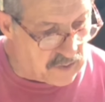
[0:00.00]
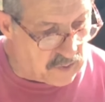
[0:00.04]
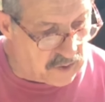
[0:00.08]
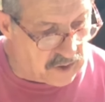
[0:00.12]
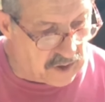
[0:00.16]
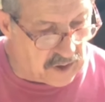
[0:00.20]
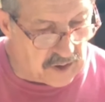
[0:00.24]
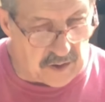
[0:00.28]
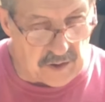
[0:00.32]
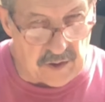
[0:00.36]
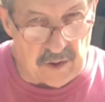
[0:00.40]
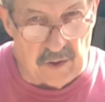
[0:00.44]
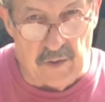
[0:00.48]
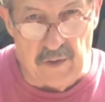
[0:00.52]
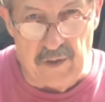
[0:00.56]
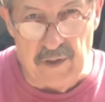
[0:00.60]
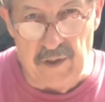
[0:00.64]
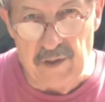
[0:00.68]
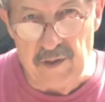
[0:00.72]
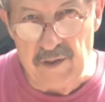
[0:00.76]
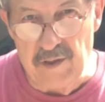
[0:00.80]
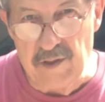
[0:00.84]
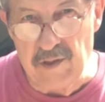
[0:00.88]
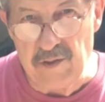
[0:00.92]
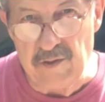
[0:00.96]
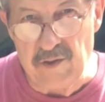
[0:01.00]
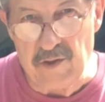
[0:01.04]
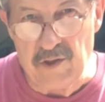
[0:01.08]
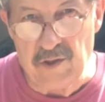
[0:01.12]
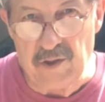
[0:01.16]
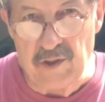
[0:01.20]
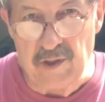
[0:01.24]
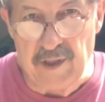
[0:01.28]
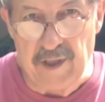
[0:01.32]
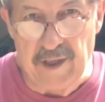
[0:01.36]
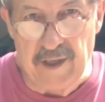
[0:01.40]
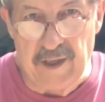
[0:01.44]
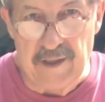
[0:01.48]
wood glue is, you
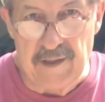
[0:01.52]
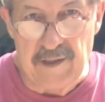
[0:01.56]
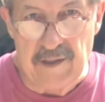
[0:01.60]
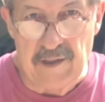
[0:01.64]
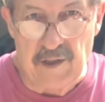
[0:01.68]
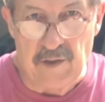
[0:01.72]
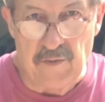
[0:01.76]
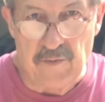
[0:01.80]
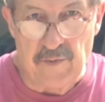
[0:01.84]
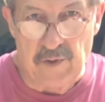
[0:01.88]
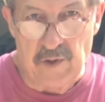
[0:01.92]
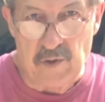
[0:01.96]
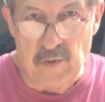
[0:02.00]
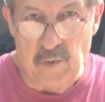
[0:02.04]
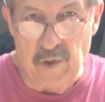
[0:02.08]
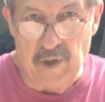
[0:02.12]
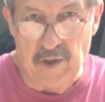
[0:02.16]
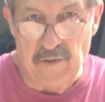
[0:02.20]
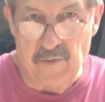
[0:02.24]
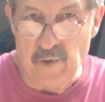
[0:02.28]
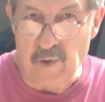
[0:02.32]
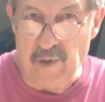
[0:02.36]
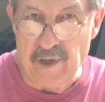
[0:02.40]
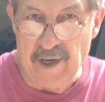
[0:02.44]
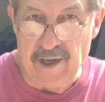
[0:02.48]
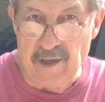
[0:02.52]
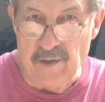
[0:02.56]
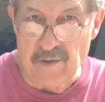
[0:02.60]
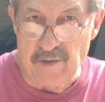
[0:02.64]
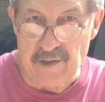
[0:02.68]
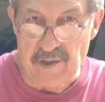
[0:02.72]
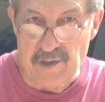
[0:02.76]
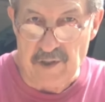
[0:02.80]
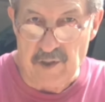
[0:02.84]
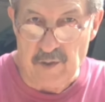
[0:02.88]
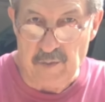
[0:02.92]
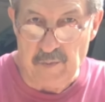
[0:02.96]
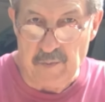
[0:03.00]
should let it sit for 24
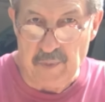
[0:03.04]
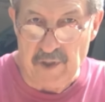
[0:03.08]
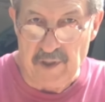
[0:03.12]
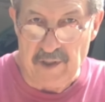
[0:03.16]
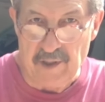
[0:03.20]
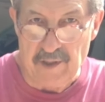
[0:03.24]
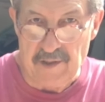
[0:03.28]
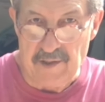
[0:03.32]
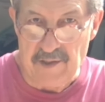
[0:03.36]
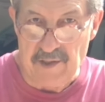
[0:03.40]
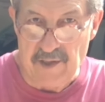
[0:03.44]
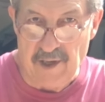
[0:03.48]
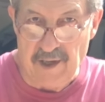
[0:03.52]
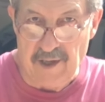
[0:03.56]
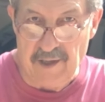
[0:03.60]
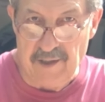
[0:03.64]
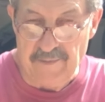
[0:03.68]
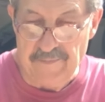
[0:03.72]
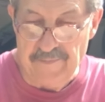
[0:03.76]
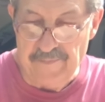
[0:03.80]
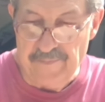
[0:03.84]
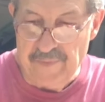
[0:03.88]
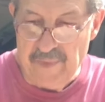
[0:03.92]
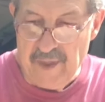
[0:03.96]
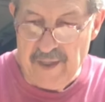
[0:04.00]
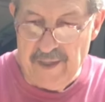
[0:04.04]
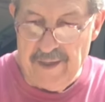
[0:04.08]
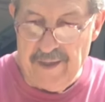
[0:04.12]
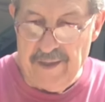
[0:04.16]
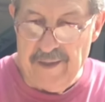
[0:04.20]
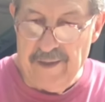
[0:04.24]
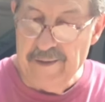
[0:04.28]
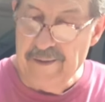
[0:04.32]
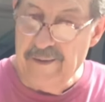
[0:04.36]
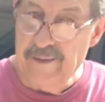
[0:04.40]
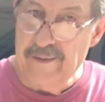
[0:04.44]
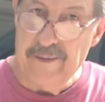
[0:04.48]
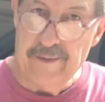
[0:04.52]
hours to completely set.
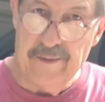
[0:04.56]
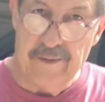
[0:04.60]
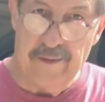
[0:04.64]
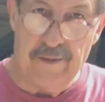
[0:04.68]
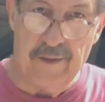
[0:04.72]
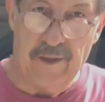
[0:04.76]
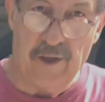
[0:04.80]
And